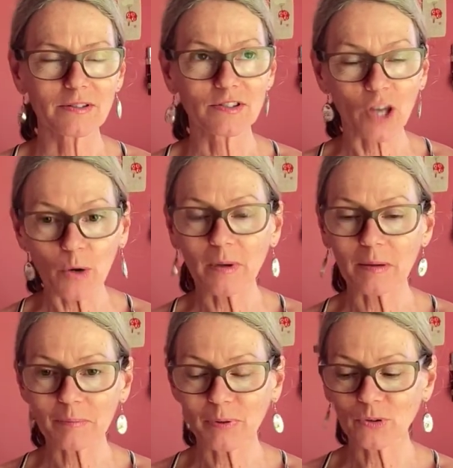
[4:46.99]
so
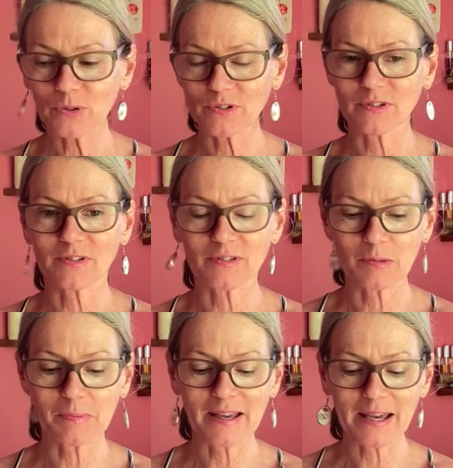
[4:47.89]
important, to
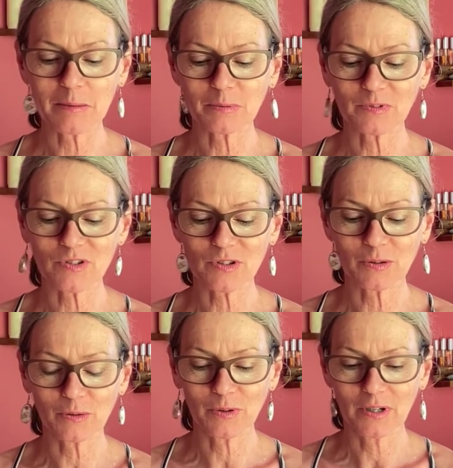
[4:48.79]
be able
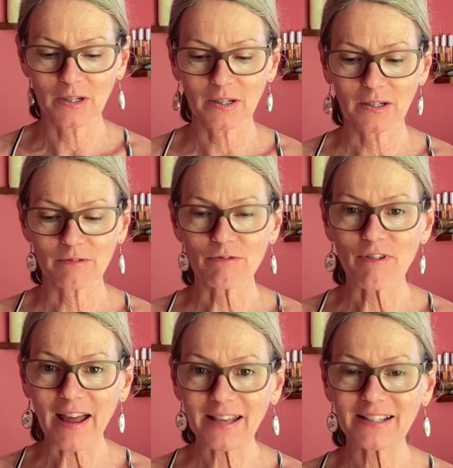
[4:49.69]
to
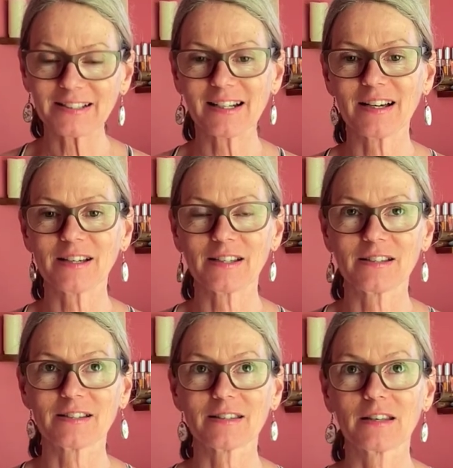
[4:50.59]
recognise